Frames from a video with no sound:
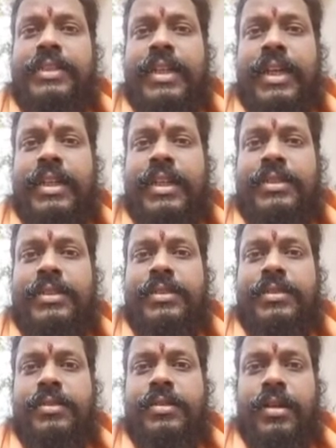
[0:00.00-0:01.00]

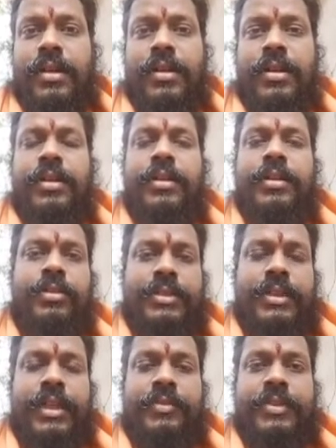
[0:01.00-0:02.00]
sinus, and those
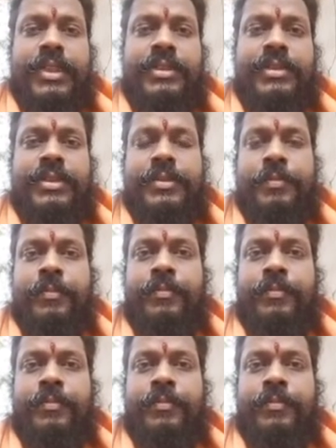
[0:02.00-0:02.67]
kind of things.